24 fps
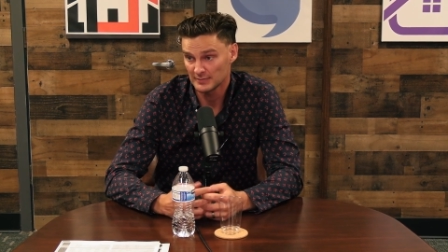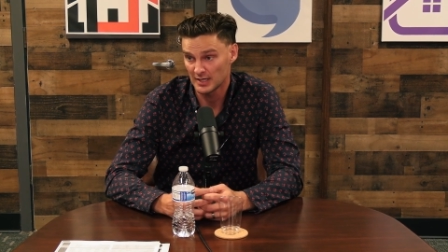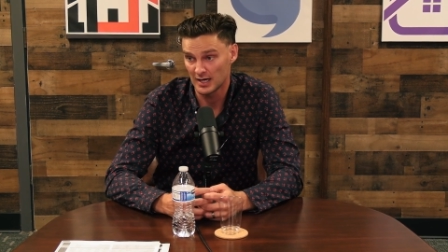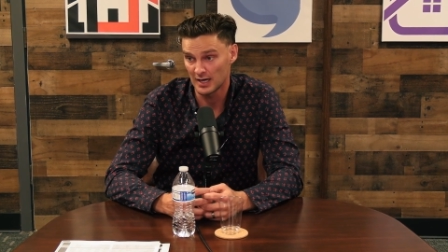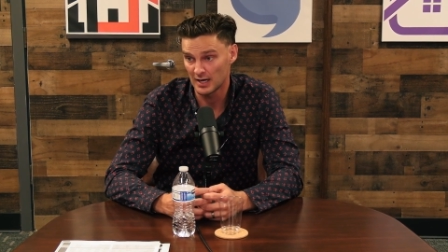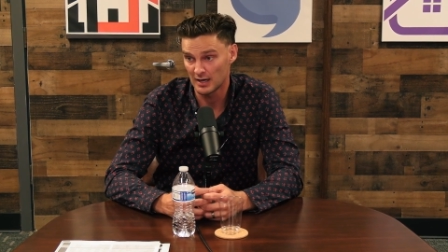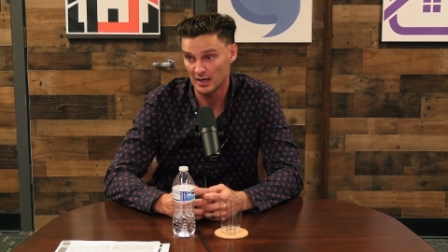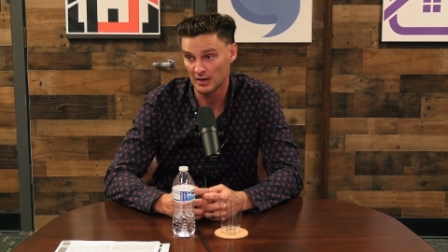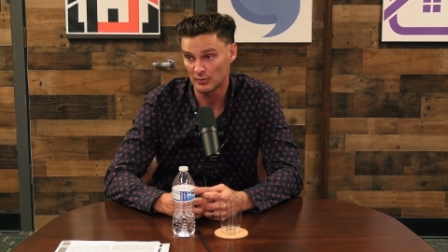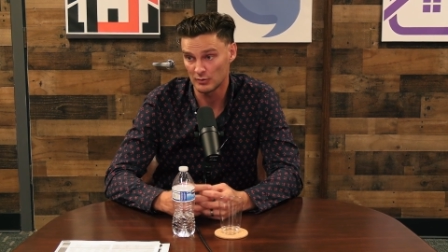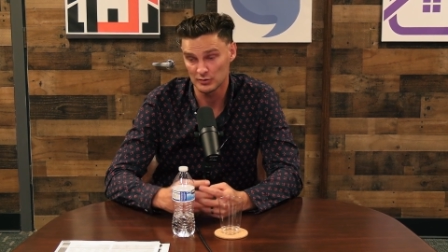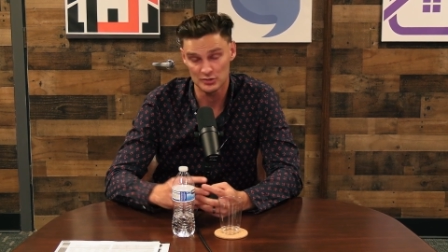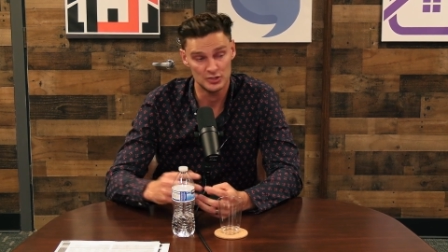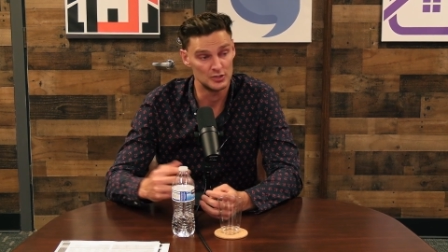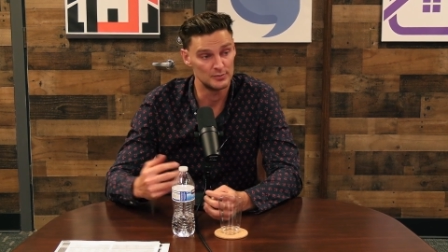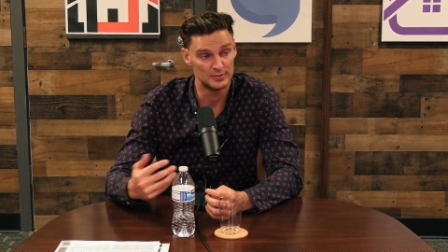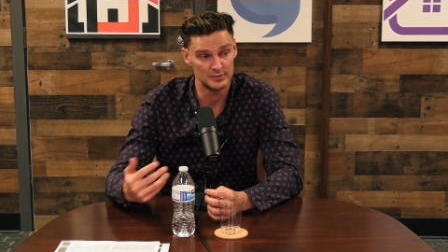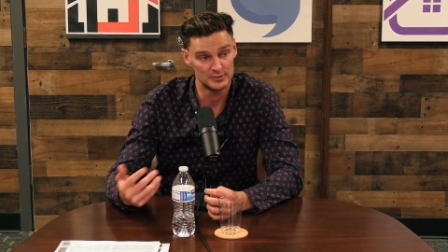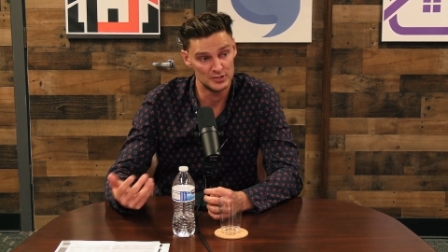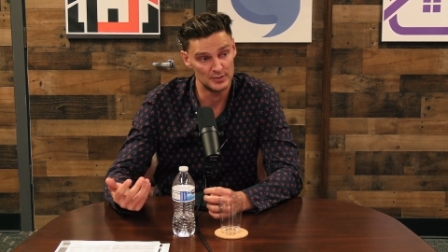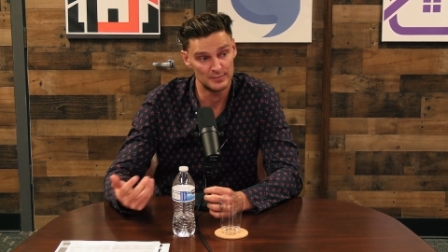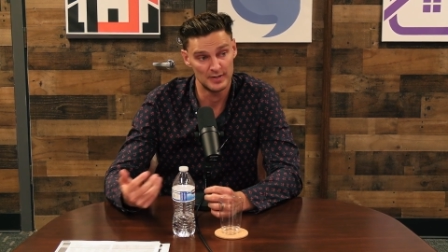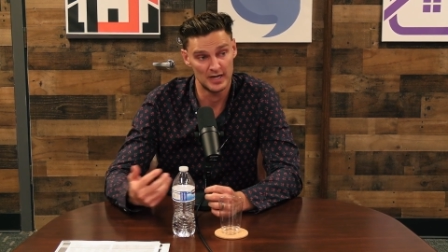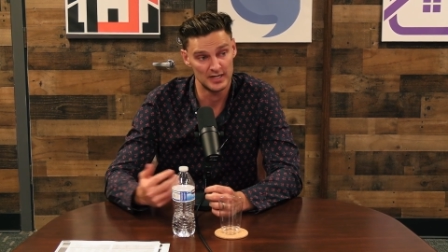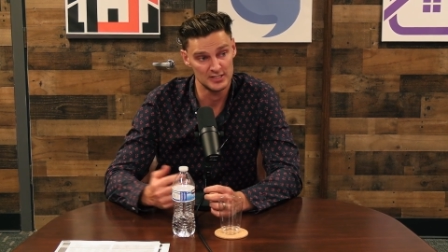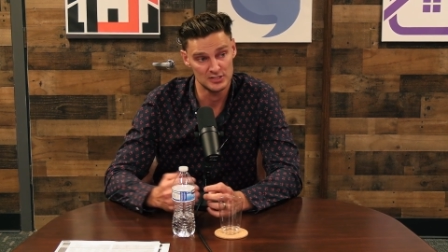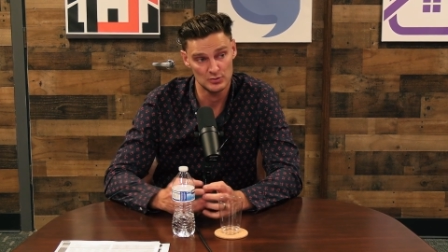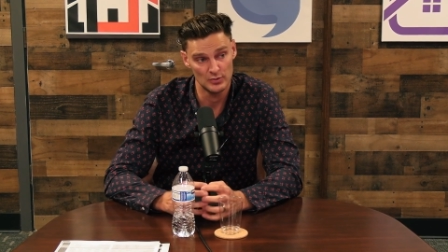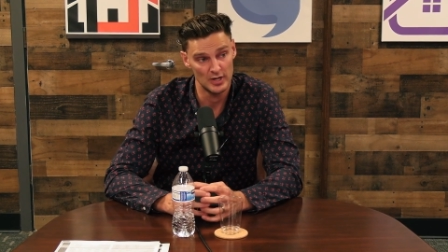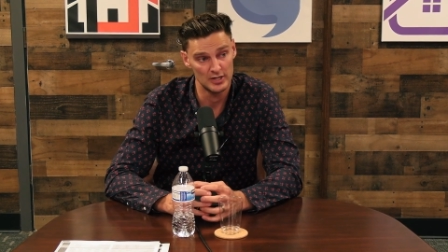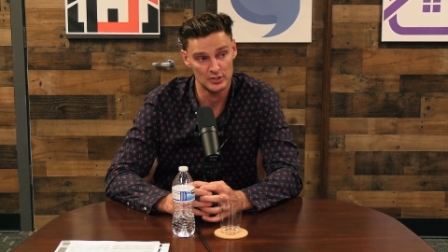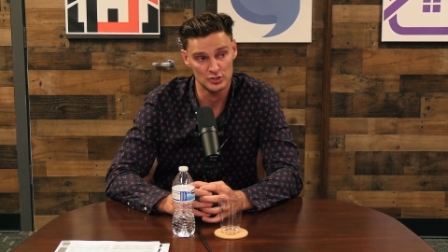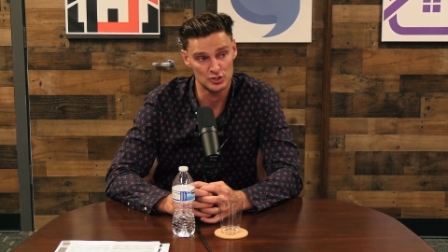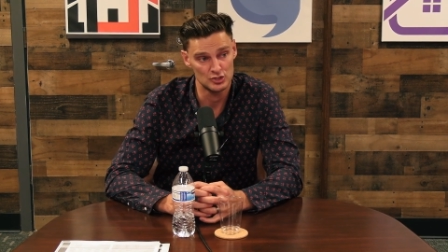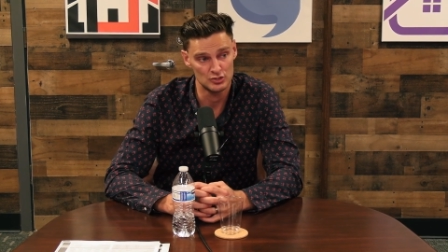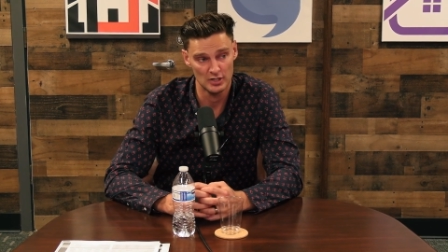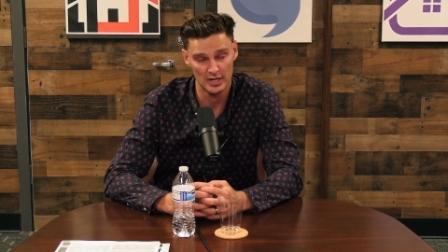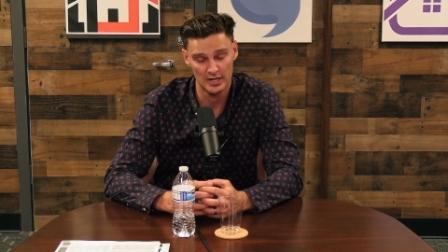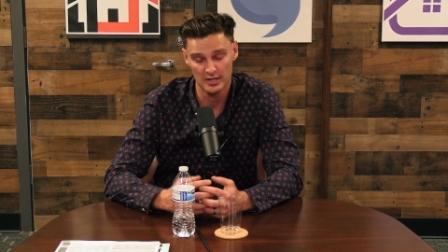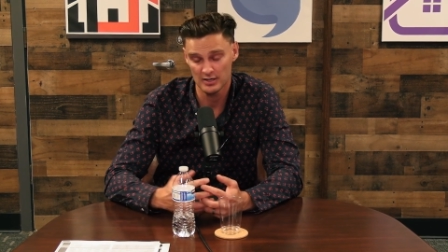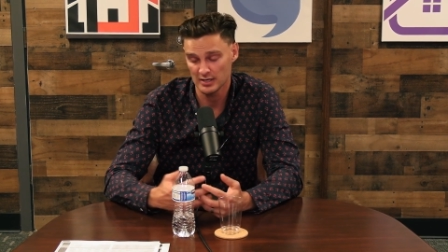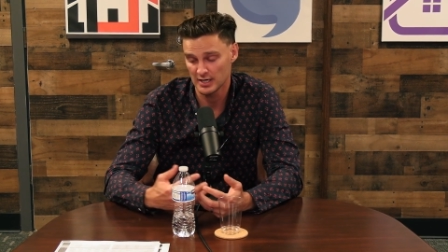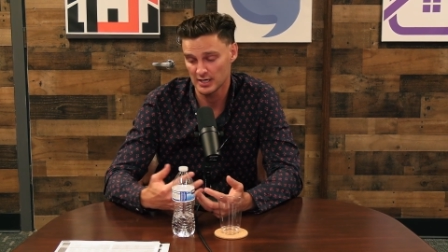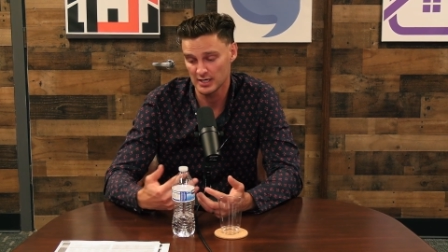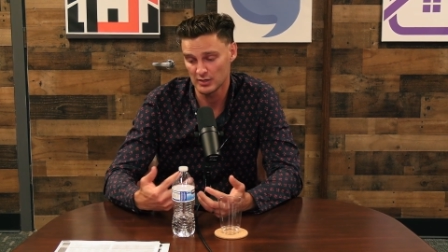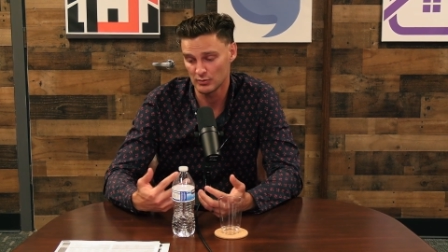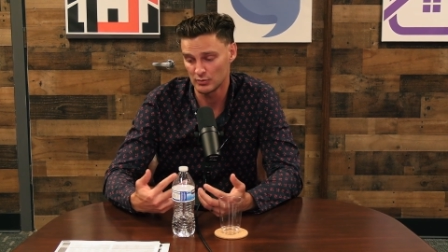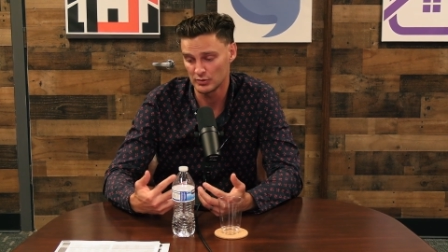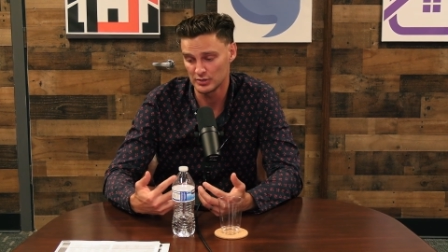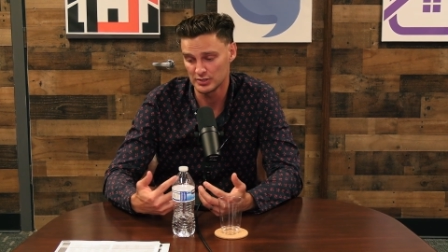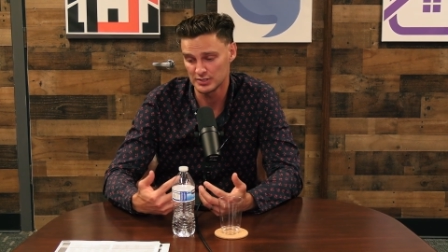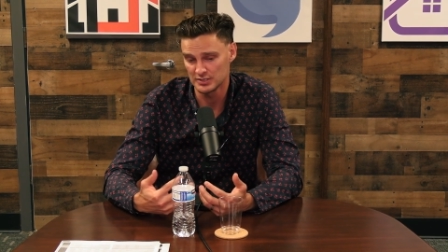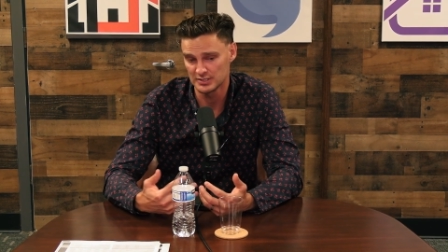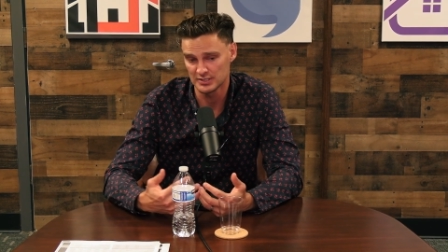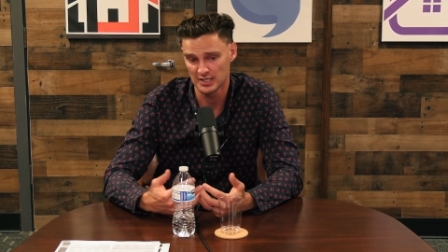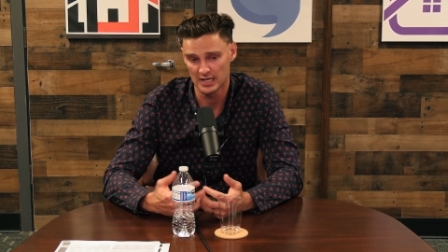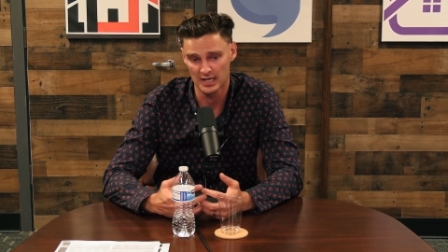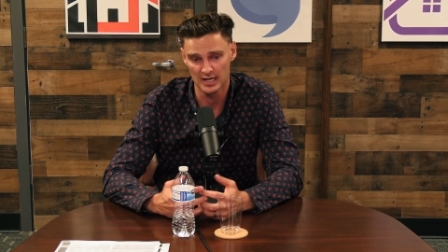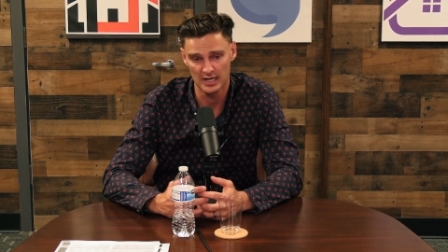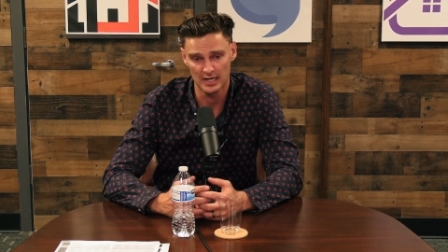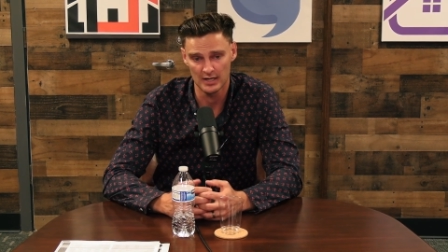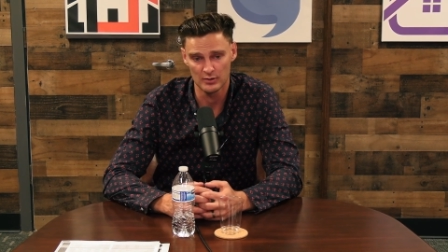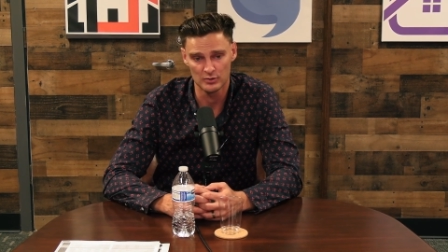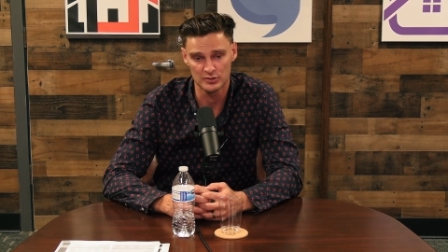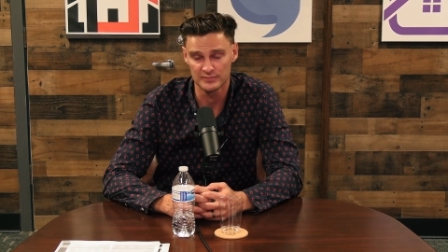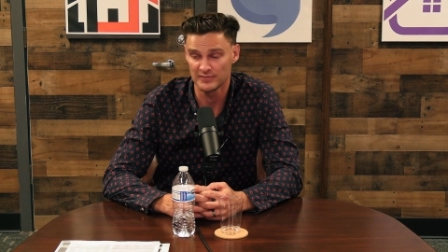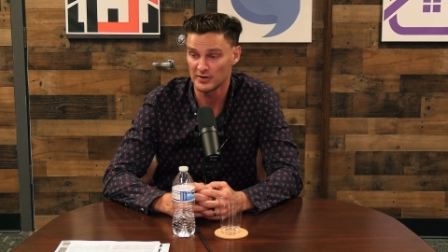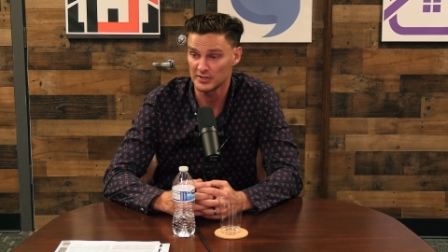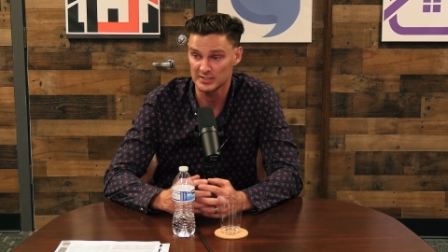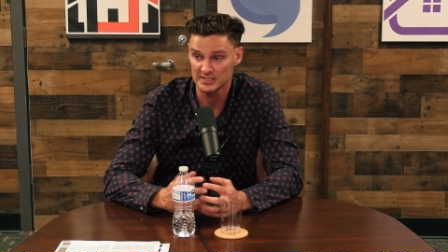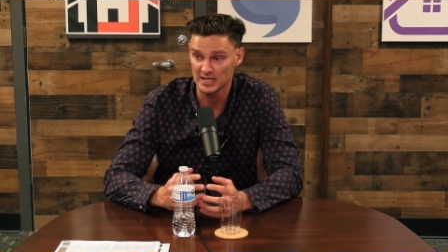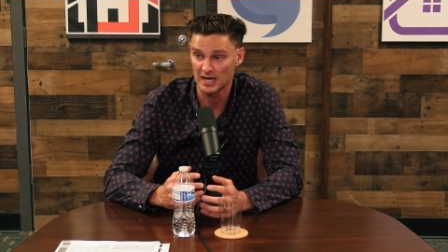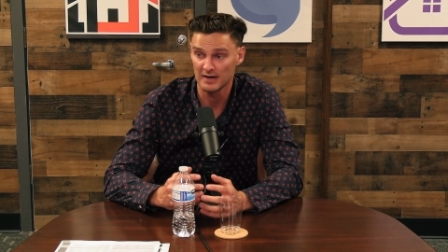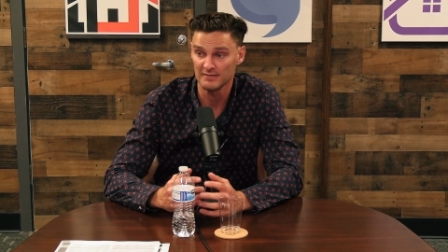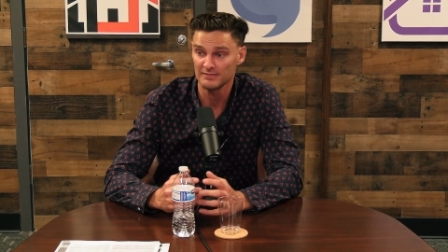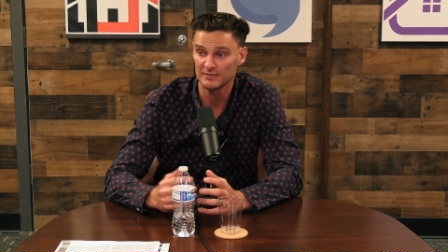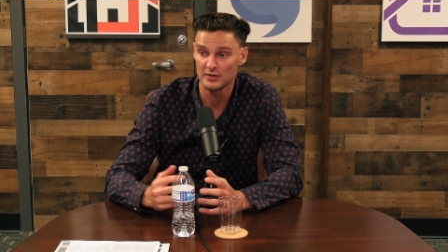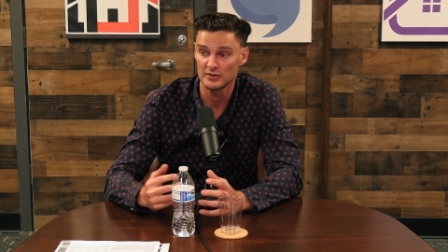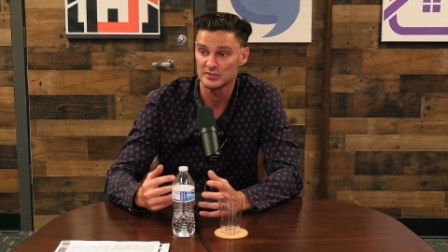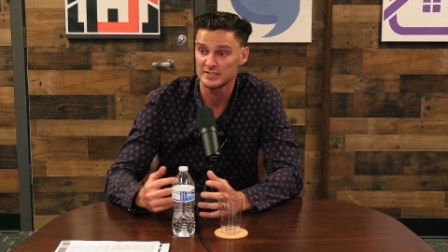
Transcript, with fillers: Uh, she she passed away in Australia, and it was uh, it was very tough.